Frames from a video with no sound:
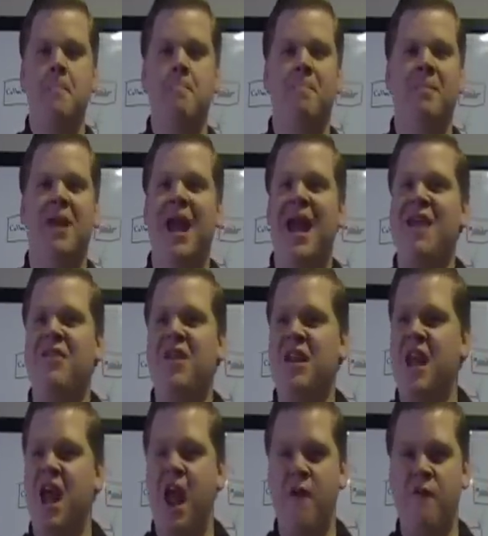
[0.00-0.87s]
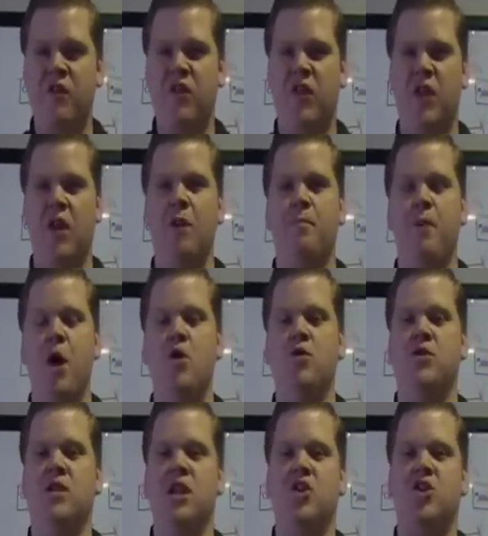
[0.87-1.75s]
And then everything that he
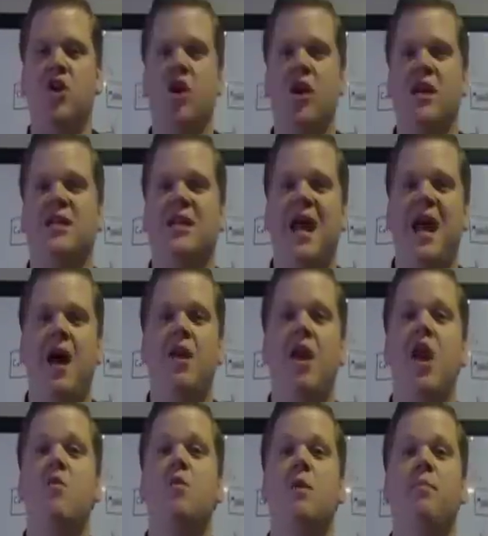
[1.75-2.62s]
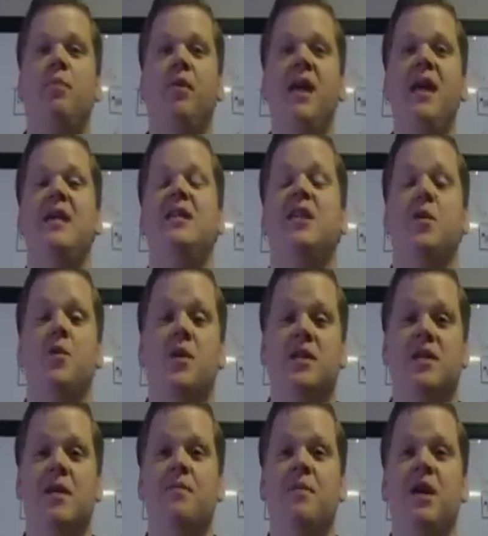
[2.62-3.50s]
posted, he took it down and replaced it with
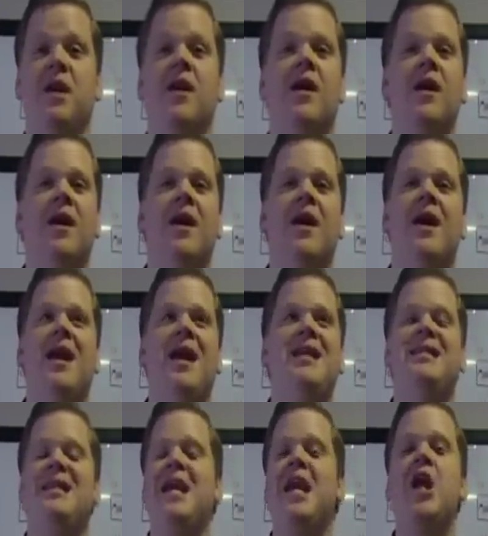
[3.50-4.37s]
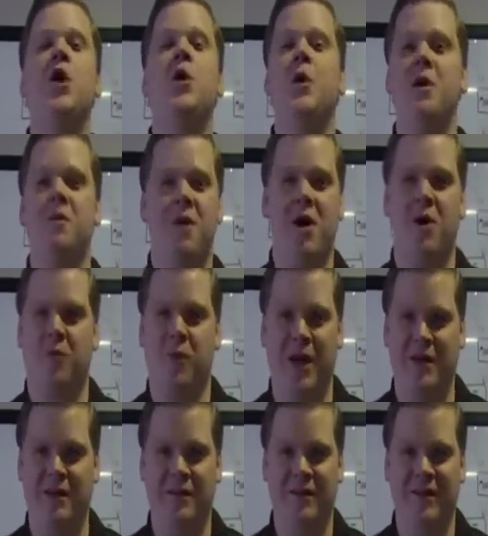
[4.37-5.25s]
something is equally well
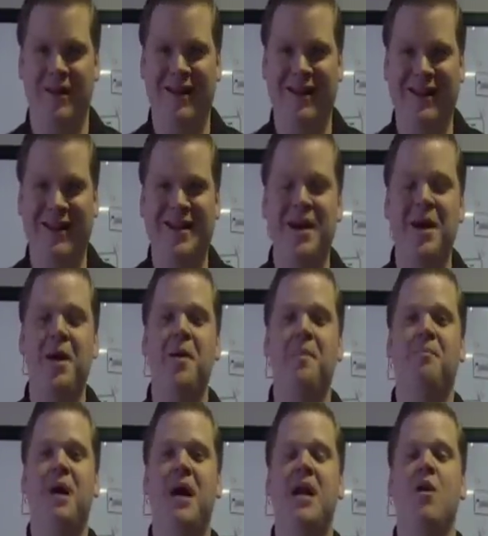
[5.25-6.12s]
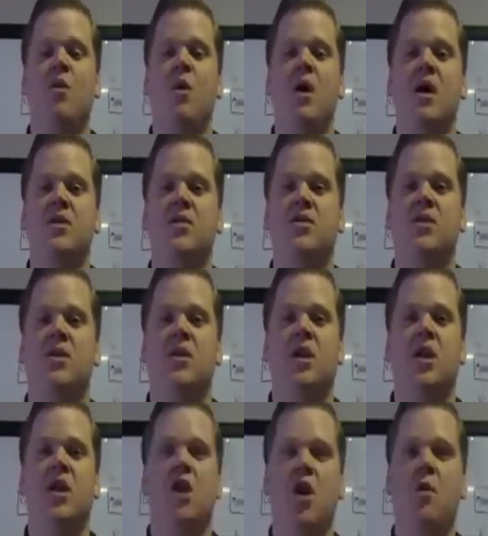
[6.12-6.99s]
written, but it was,
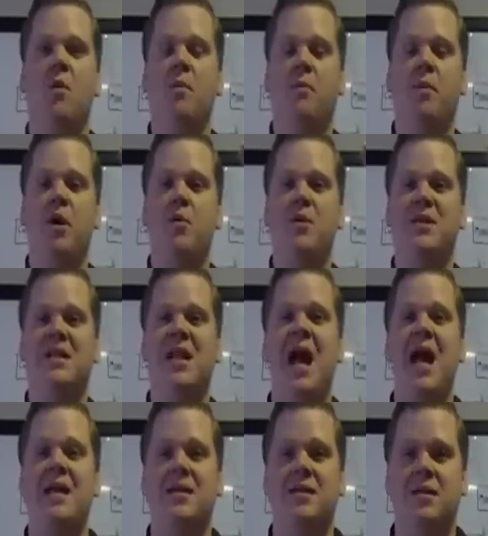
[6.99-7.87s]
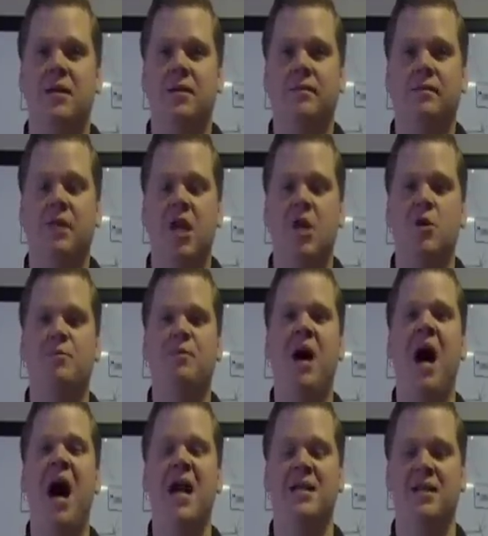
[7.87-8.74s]
but it was nice. It was
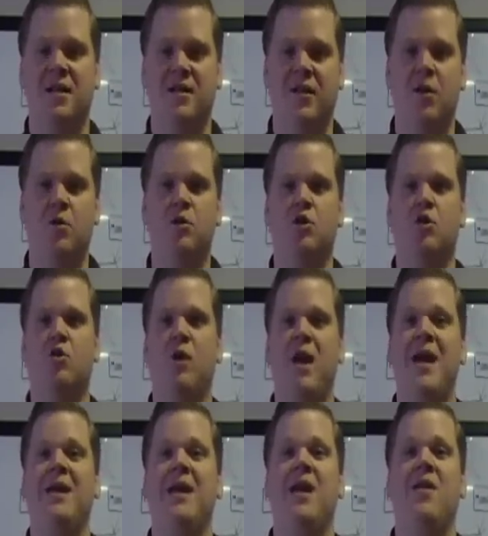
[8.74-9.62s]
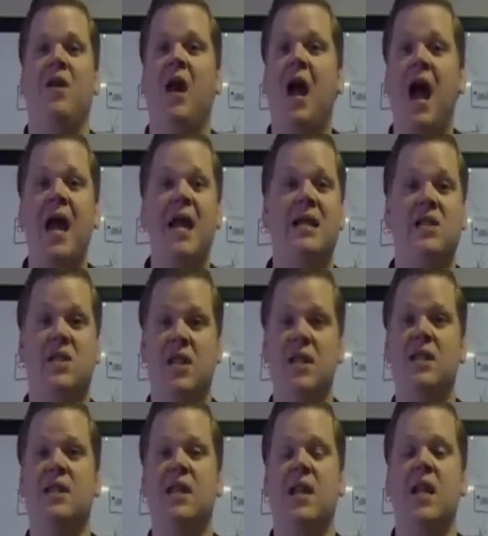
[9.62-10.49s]
positive. It was great. And the guy has since
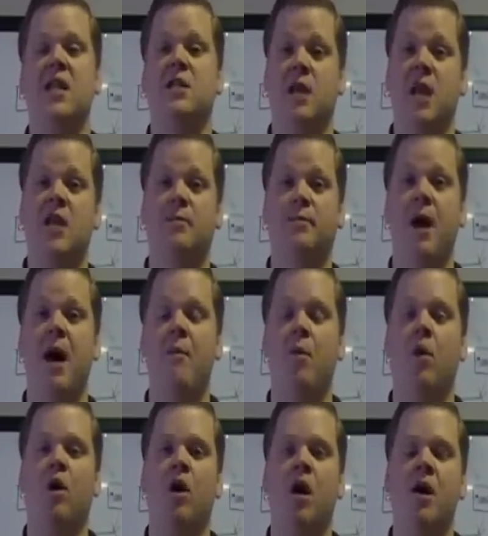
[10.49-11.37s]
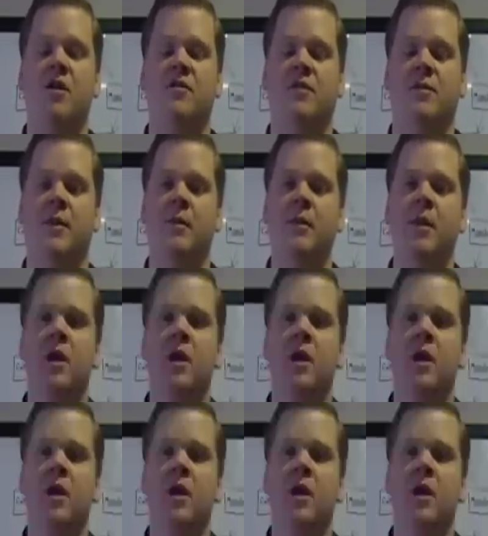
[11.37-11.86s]
then has bought more cars from him.